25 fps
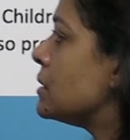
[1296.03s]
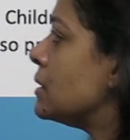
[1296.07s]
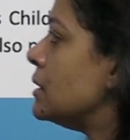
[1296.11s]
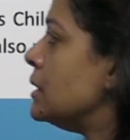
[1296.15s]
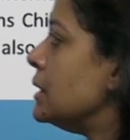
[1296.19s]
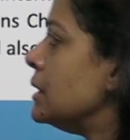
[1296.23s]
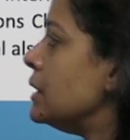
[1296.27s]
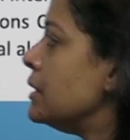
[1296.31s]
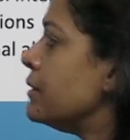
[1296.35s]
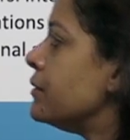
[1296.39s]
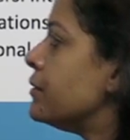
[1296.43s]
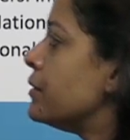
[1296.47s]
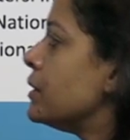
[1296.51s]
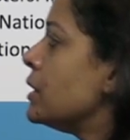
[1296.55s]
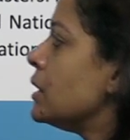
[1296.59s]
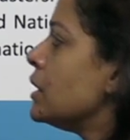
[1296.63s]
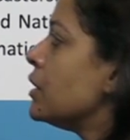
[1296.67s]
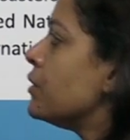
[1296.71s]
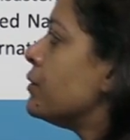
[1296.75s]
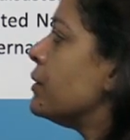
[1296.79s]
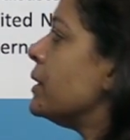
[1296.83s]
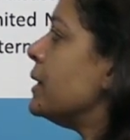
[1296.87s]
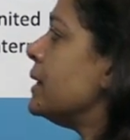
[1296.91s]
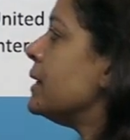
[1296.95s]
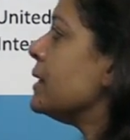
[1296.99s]
Relief,
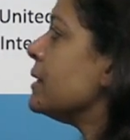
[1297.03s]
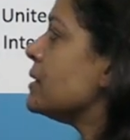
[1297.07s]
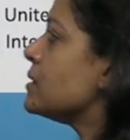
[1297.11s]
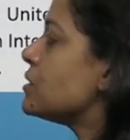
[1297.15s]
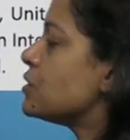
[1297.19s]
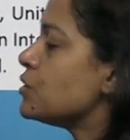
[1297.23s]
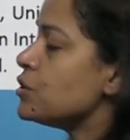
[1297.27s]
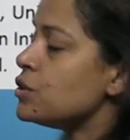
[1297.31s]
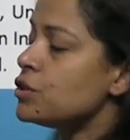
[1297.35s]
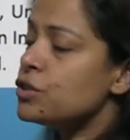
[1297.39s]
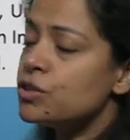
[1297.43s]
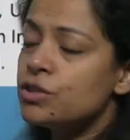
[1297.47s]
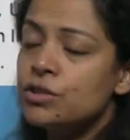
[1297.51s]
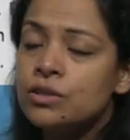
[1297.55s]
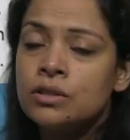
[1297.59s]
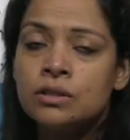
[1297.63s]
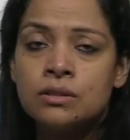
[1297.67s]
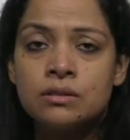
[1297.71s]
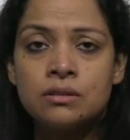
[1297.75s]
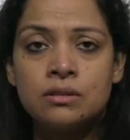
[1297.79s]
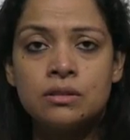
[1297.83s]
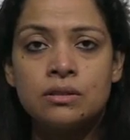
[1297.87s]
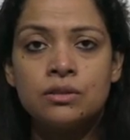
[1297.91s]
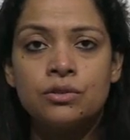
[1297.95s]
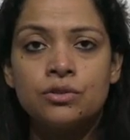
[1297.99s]
Training
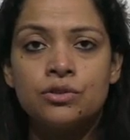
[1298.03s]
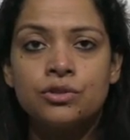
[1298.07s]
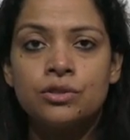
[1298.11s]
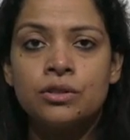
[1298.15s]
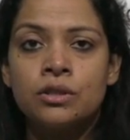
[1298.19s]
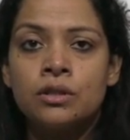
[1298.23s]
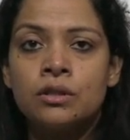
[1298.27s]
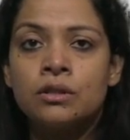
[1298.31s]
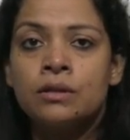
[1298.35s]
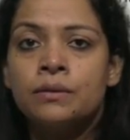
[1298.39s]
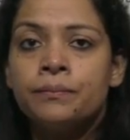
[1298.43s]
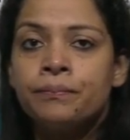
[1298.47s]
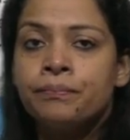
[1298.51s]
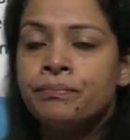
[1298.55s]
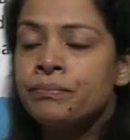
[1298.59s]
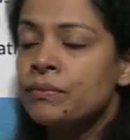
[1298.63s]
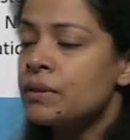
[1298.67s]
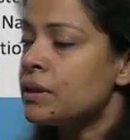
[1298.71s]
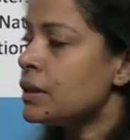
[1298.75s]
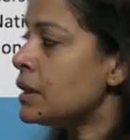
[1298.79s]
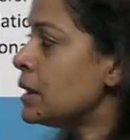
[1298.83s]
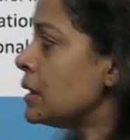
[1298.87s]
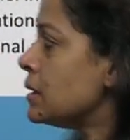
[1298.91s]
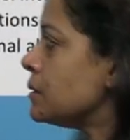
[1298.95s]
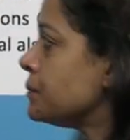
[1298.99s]
Institution,
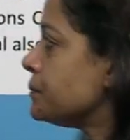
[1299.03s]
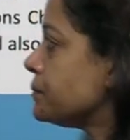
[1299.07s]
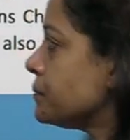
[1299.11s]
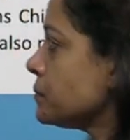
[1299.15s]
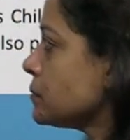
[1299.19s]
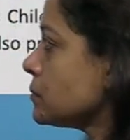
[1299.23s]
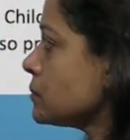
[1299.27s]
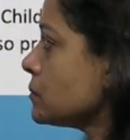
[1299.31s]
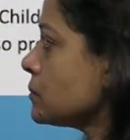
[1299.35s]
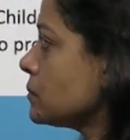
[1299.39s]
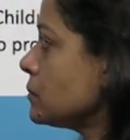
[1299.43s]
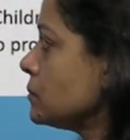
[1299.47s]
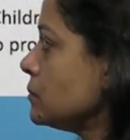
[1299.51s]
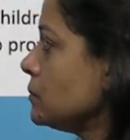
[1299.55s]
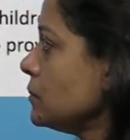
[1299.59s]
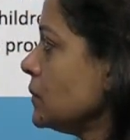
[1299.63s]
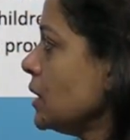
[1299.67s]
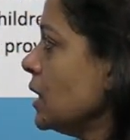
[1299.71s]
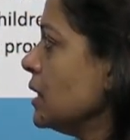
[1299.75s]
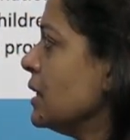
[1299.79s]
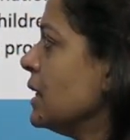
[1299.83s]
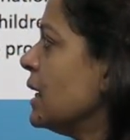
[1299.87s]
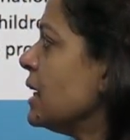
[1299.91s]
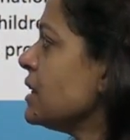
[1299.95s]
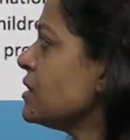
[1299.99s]
then
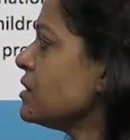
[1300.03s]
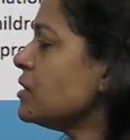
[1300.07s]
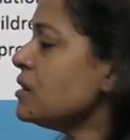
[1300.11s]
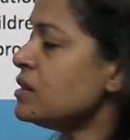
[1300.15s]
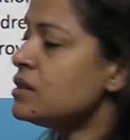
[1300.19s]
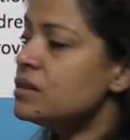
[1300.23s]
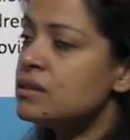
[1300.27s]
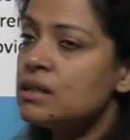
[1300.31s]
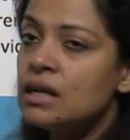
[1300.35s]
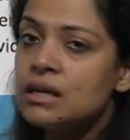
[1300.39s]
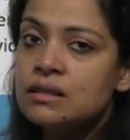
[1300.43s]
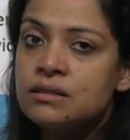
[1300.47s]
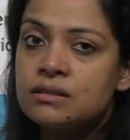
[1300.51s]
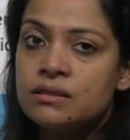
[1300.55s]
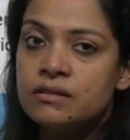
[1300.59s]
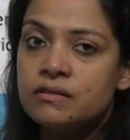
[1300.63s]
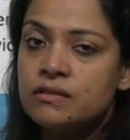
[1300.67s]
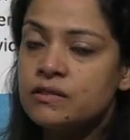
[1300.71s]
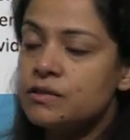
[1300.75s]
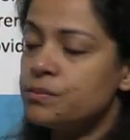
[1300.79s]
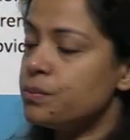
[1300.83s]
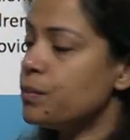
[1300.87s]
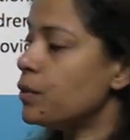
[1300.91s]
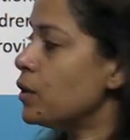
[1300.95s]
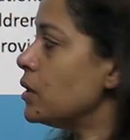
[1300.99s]
National Disaster
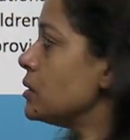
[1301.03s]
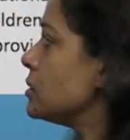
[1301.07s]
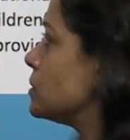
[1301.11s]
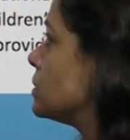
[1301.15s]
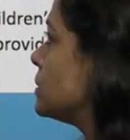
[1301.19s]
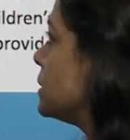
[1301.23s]
Response,